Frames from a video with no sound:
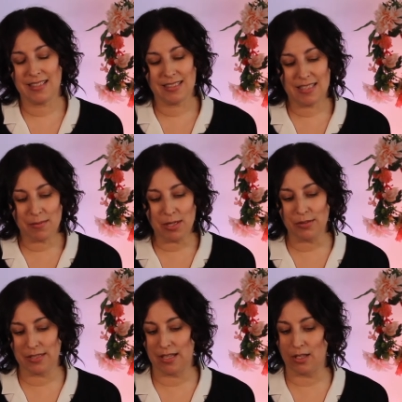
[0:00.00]
Similar
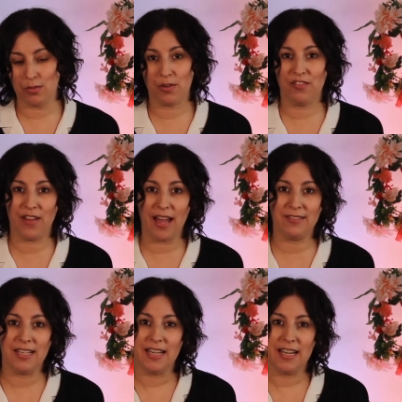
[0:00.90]
results were
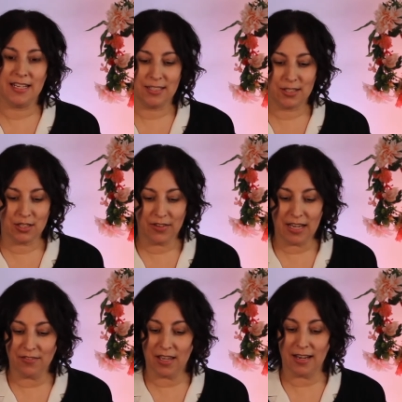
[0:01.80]
found in a survey
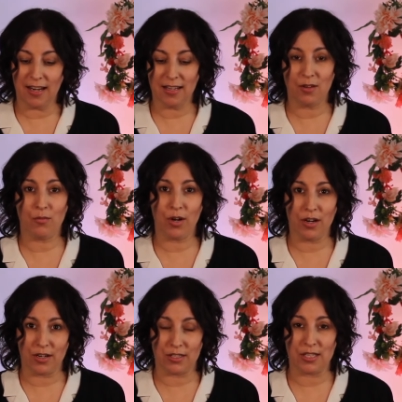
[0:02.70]
of Canadian
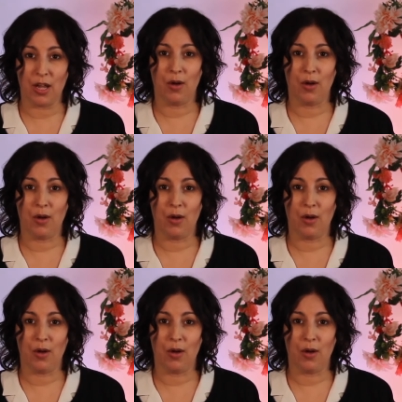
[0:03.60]
workers,